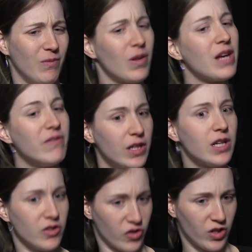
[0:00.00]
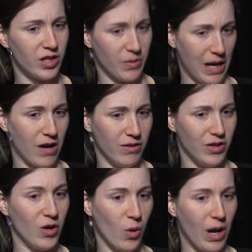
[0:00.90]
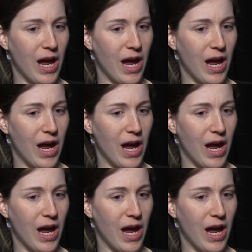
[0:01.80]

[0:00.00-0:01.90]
very concerned about, you know,